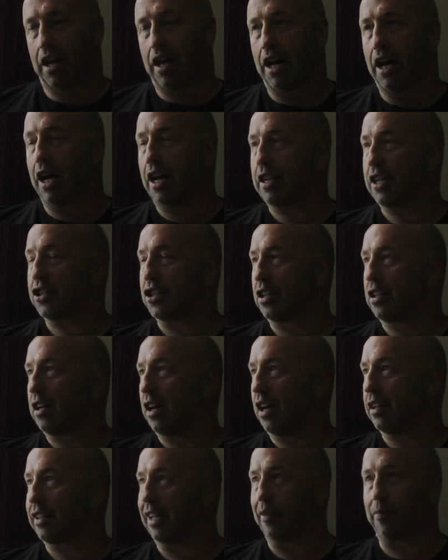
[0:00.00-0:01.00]
Listen,
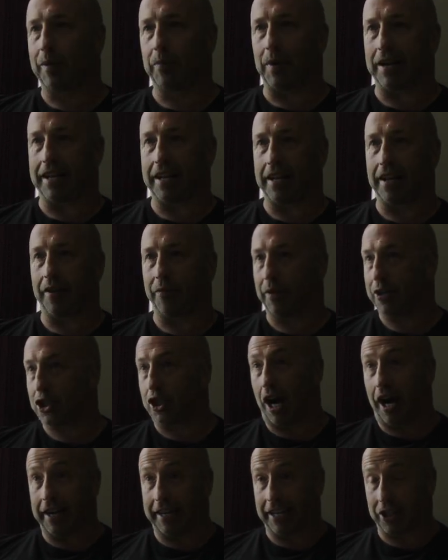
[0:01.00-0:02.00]
I think if we
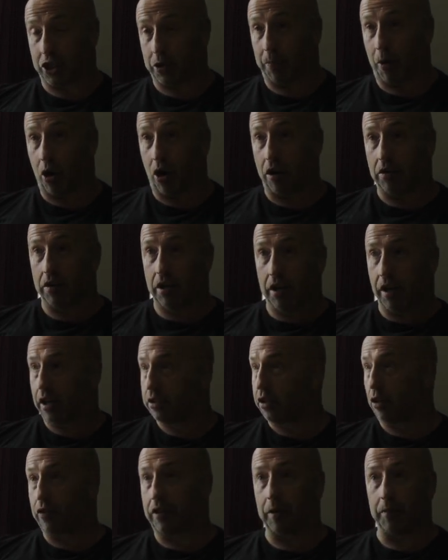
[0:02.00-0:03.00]
start in it tomorrow, I
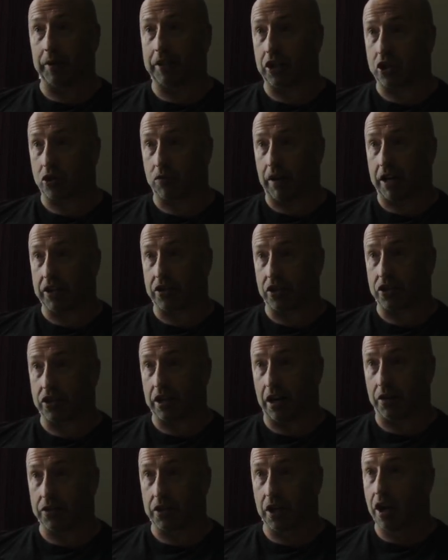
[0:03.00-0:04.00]
don't think we disgrace
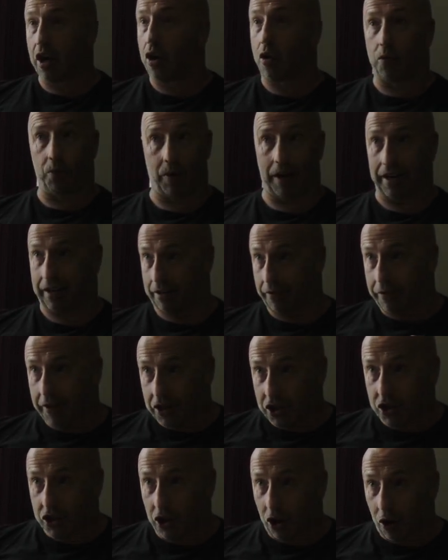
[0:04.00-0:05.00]
ourselves. We ain't going to
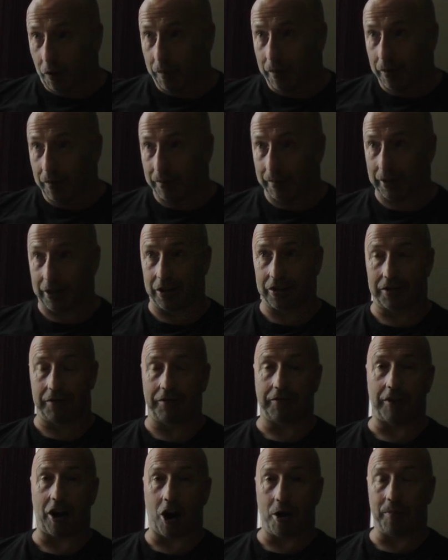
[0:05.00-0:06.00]
finish top, because
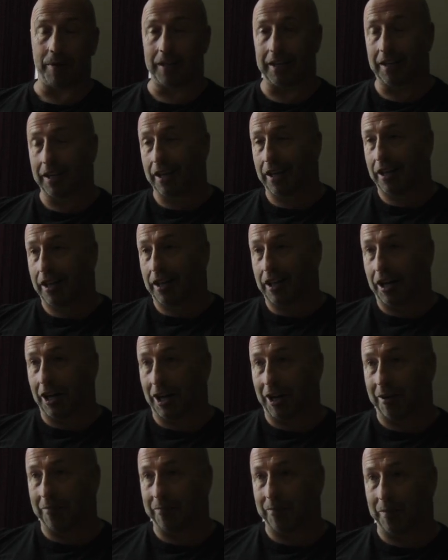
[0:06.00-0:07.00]
invariably
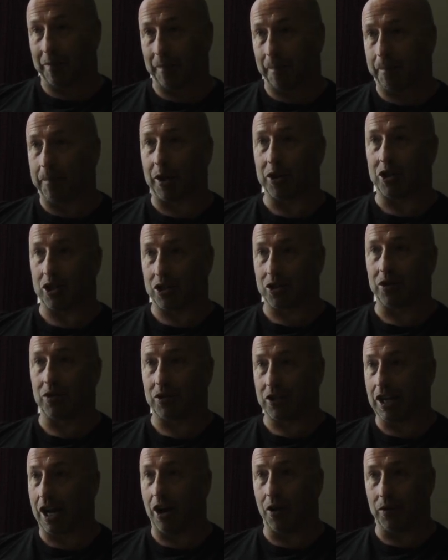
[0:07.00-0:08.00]
budgets do
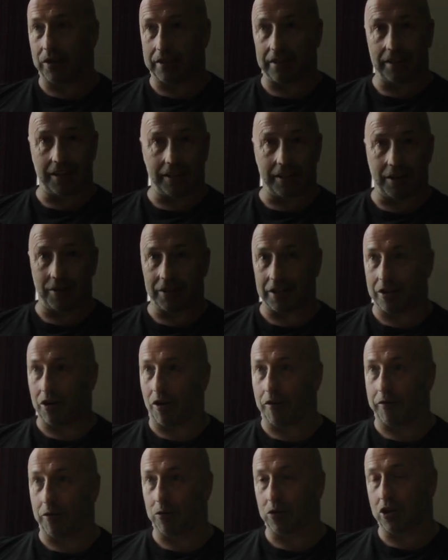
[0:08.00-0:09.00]
tell, and there's a
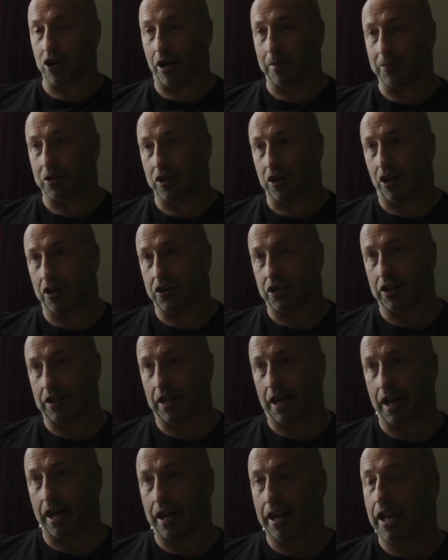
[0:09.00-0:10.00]
lot of full-time sides in
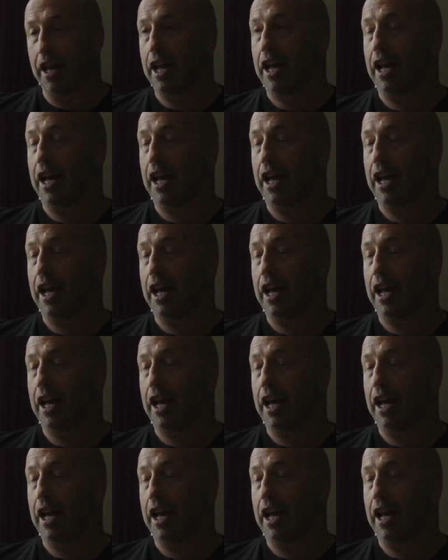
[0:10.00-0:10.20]
there.